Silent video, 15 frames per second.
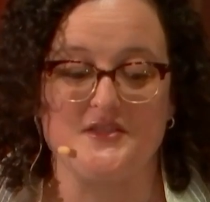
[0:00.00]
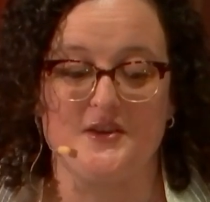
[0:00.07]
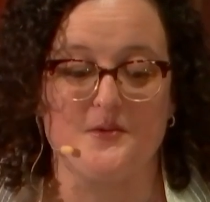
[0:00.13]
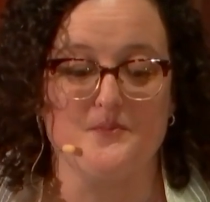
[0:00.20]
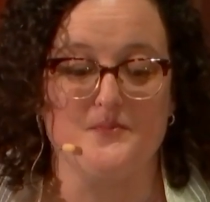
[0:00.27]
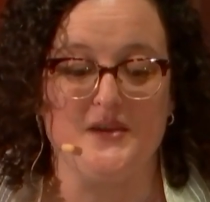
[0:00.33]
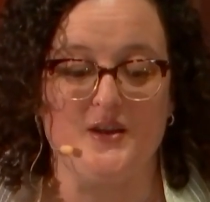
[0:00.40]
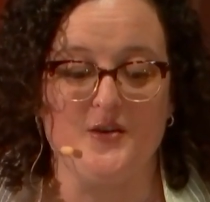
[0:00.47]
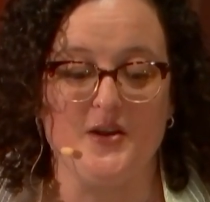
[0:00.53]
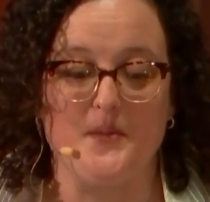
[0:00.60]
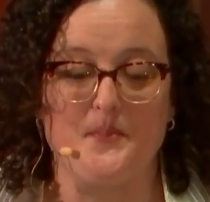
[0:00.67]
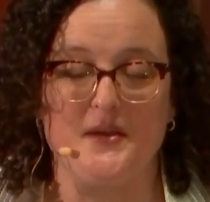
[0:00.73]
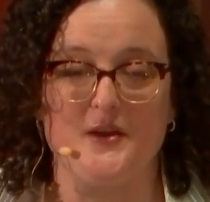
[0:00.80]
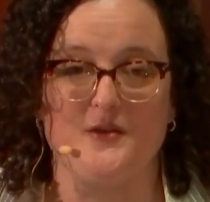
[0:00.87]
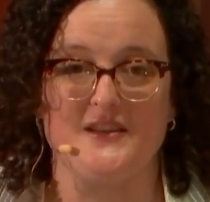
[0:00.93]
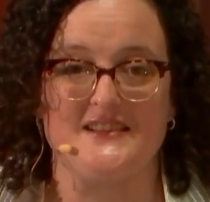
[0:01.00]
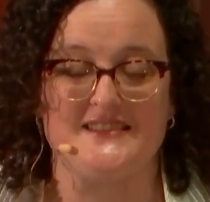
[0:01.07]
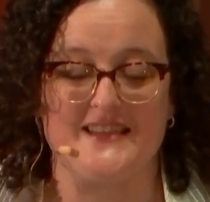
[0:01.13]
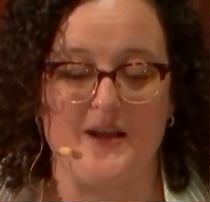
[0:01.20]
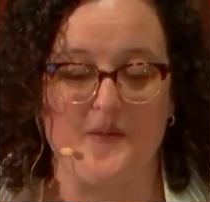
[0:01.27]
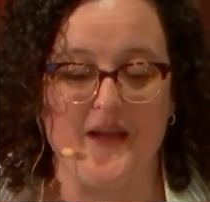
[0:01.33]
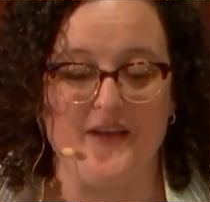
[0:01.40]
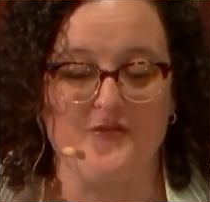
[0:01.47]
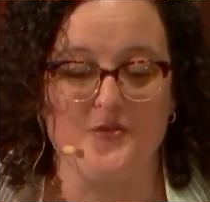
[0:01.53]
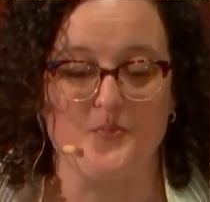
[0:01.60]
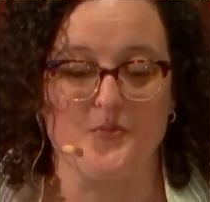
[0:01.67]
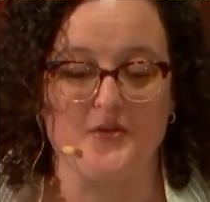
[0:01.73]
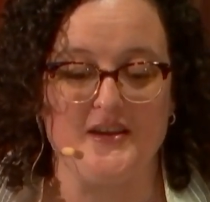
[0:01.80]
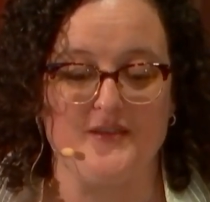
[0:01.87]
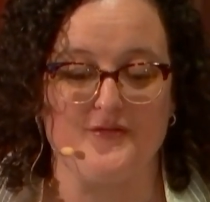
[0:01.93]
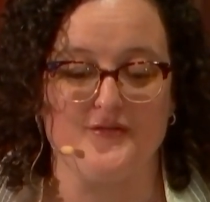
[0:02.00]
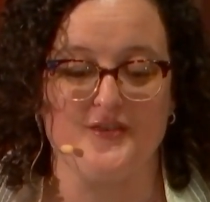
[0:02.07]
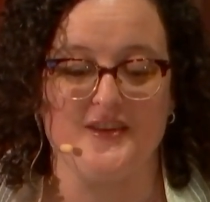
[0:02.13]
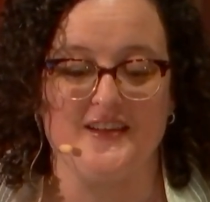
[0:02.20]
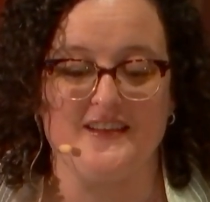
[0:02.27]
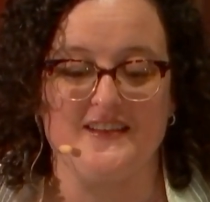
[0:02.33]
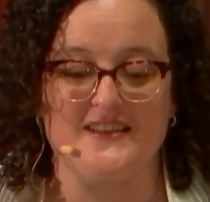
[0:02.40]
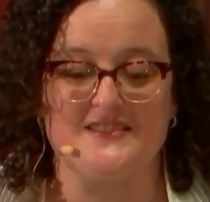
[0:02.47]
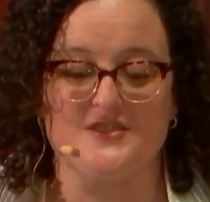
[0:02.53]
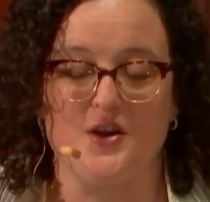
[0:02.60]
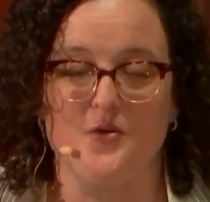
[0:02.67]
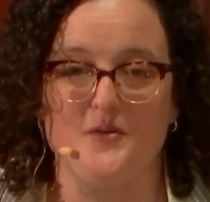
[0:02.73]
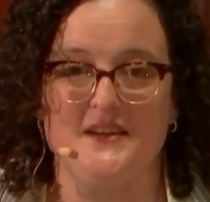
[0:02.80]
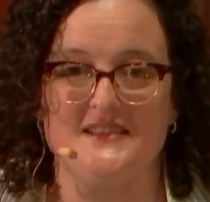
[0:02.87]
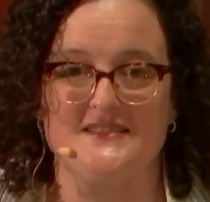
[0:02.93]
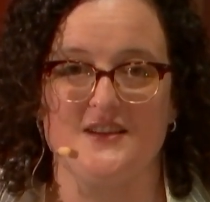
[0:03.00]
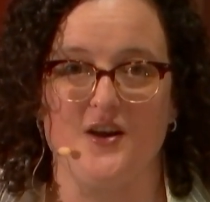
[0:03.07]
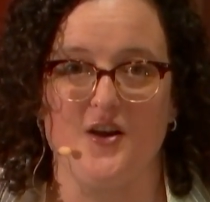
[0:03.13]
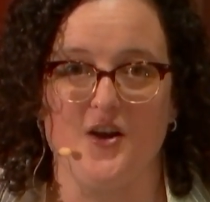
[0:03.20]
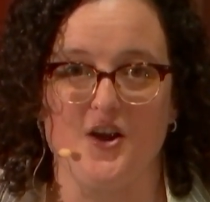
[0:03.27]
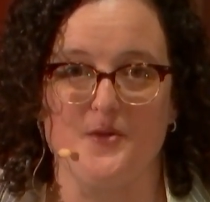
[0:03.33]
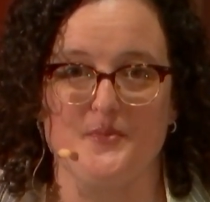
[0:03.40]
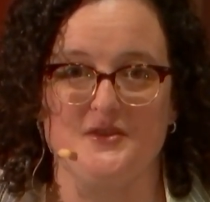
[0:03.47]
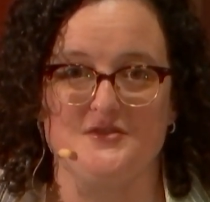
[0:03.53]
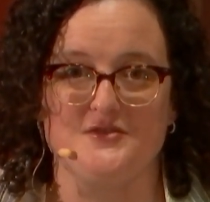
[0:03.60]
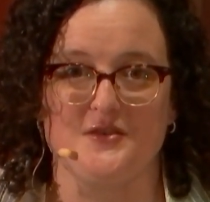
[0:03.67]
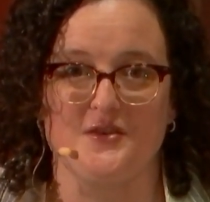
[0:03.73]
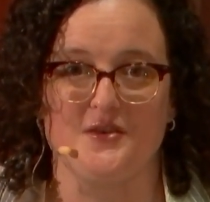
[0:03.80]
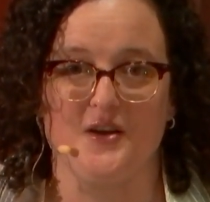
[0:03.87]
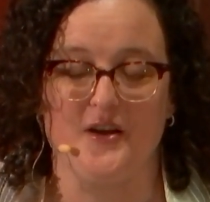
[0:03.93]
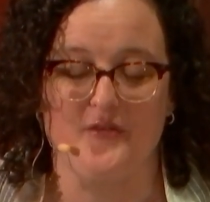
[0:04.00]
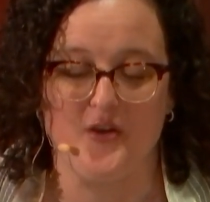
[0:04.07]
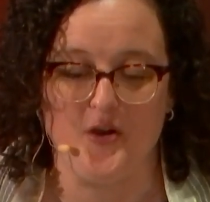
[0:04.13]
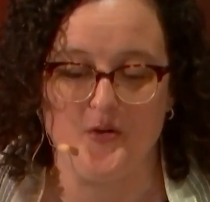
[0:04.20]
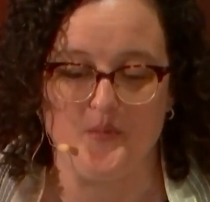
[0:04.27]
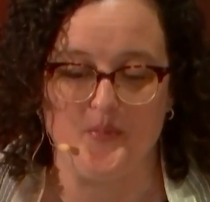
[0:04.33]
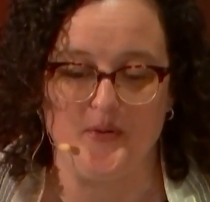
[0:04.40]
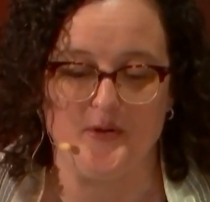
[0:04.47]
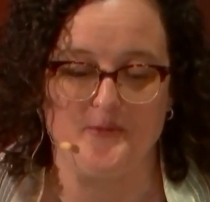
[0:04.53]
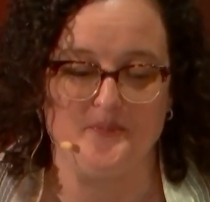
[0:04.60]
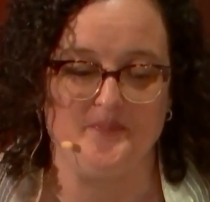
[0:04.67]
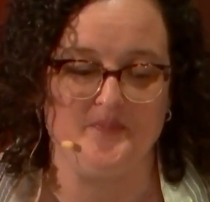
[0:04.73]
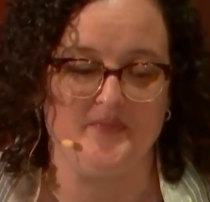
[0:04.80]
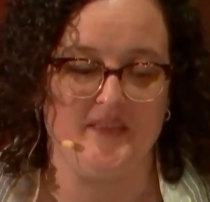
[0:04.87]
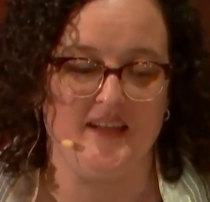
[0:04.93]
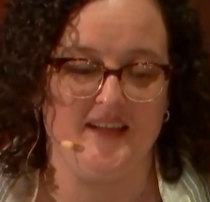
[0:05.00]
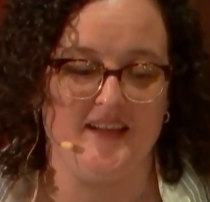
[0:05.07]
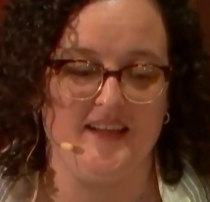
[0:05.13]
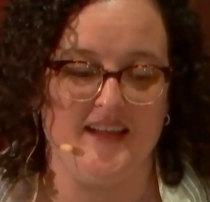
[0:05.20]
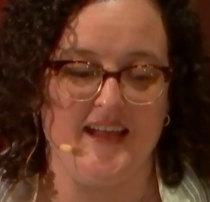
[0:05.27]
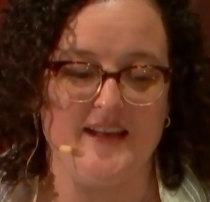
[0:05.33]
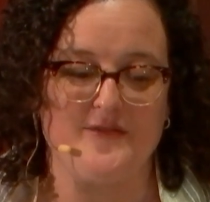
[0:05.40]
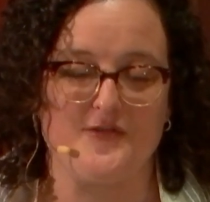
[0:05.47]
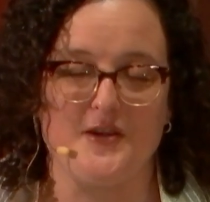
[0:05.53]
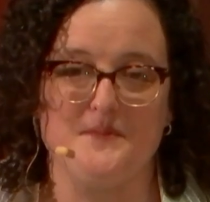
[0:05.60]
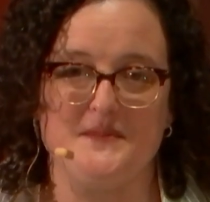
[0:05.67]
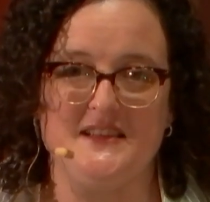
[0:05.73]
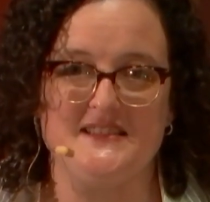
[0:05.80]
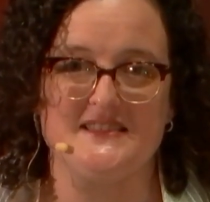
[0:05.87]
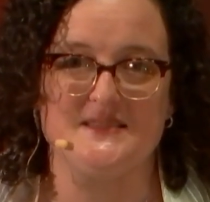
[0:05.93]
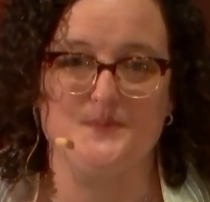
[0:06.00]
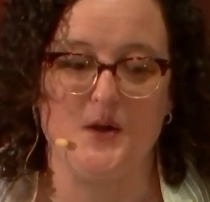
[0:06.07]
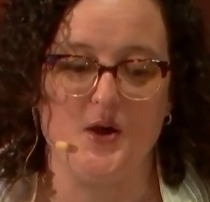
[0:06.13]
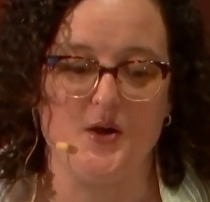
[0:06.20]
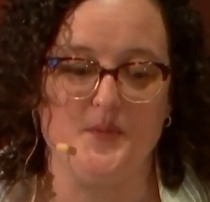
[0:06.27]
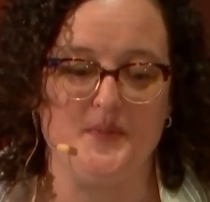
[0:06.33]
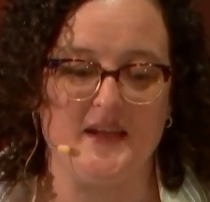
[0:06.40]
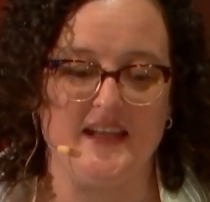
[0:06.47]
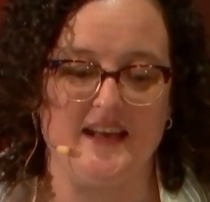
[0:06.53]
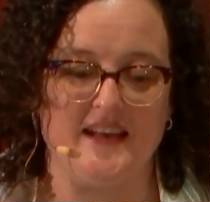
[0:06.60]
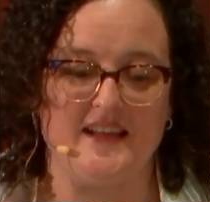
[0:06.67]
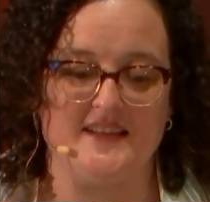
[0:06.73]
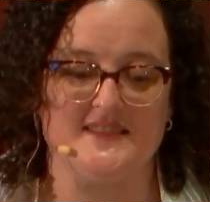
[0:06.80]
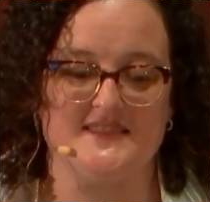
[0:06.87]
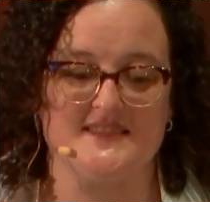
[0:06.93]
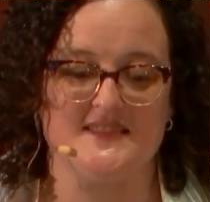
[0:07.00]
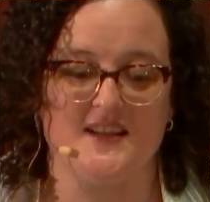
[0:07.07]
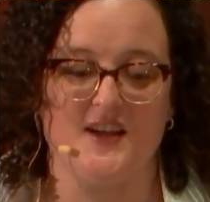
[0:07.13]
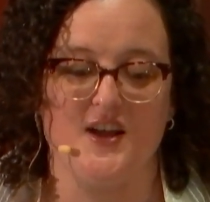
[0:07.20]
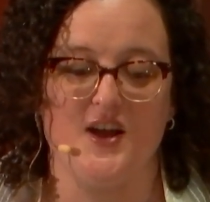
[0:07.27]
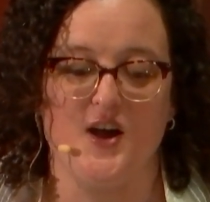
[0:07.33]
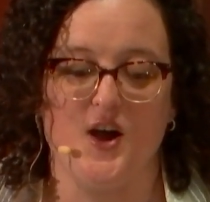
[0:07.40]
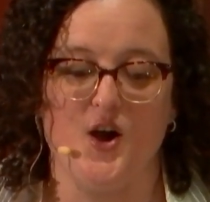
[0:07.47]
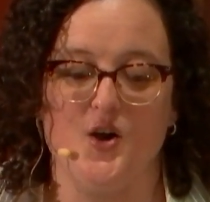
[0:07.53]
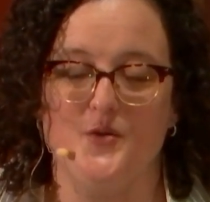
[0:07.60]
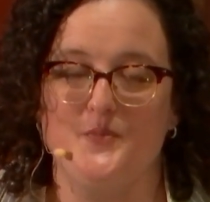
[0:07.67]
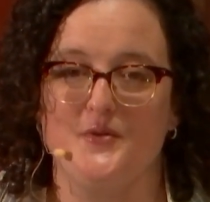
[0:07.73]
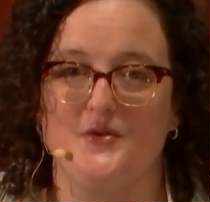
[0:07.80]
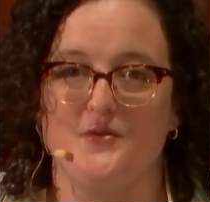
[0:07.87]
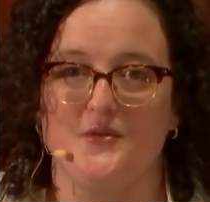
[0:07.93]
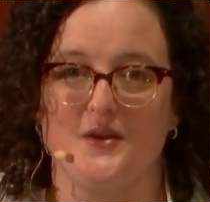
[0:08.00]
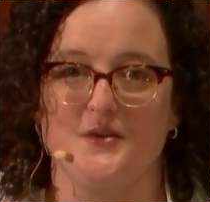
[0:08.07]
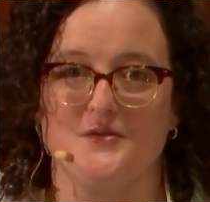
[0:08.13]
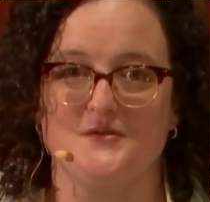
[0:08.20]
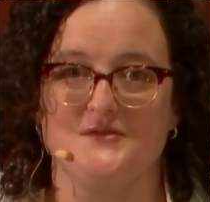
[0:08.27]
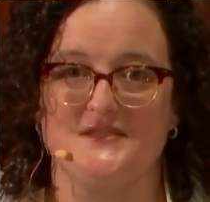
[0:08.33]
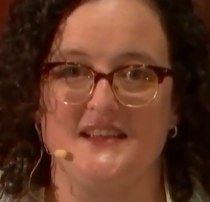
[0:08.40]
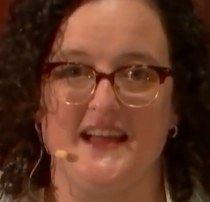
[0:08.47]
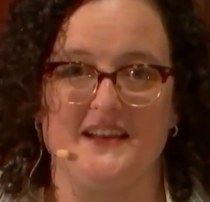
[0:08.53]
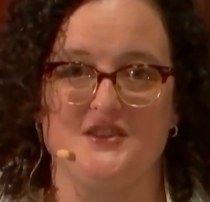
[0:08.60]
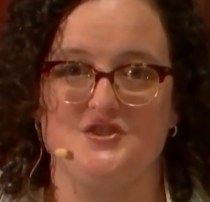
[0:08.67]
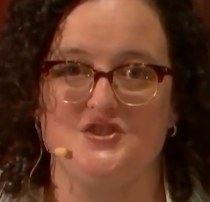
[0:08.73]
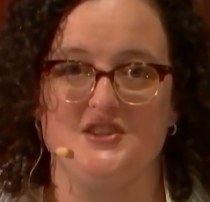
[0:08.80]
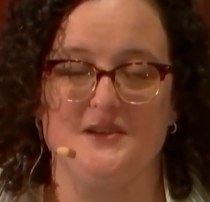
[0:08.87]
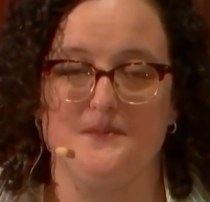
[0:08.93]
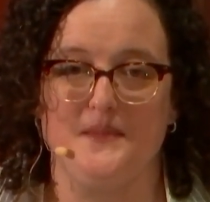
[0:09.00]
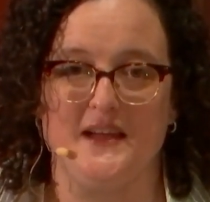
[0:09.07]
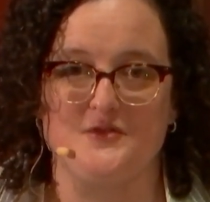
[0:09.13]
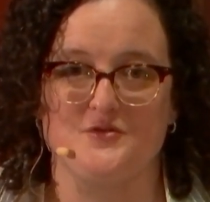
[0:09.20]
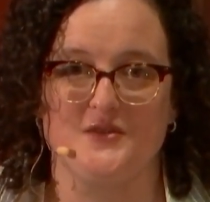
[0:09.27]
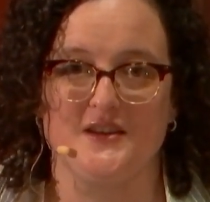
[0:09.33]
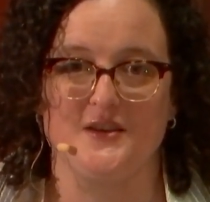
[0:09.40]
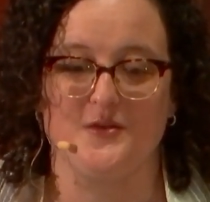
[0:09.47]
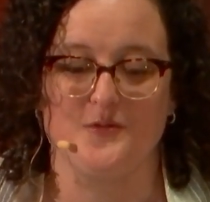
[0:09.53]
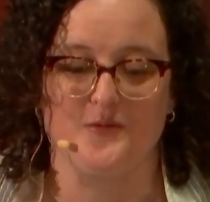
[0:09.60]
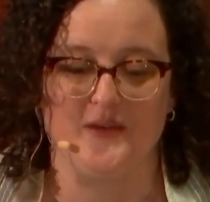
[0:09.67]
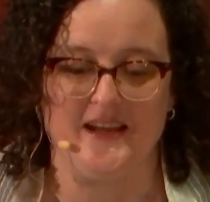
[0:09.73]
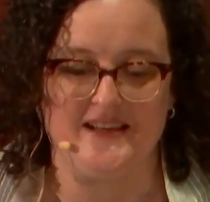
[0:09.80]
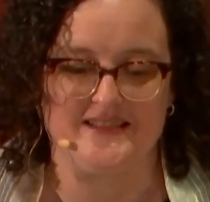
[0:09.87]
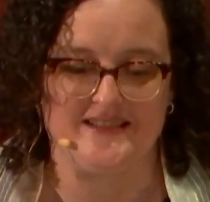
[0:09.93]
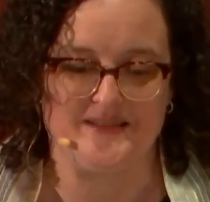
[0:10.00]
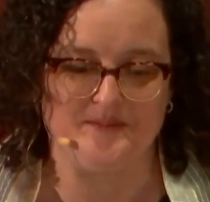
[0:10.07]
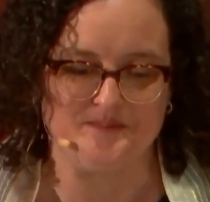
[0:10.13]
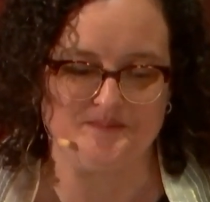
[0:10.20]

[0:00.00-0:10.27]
their mere appearance, however brief, is always a harbinger of hope. And from these small beginnings, hope grows at a geometric rate."